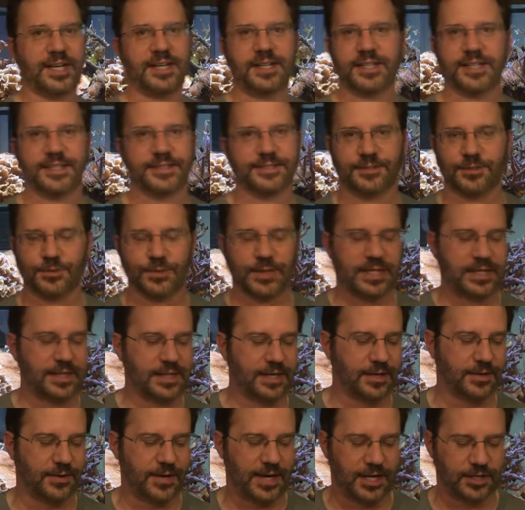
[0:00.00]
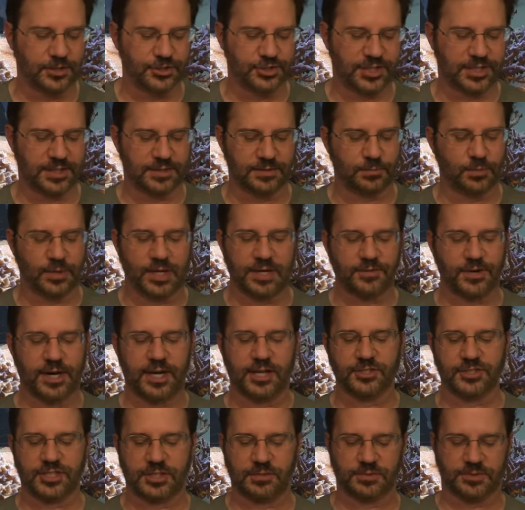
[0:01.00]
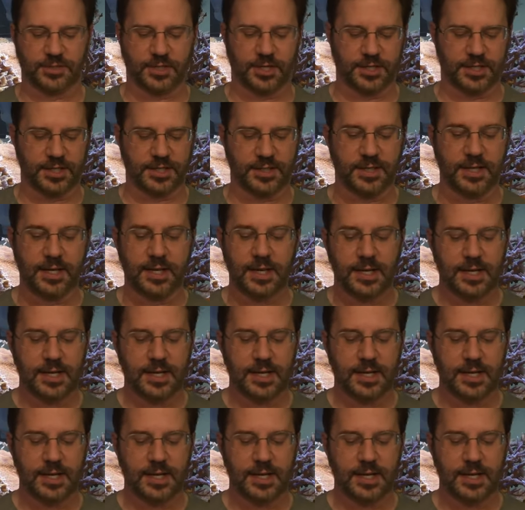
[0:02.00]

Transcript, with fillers: and green hair algae and whatever algae was on it.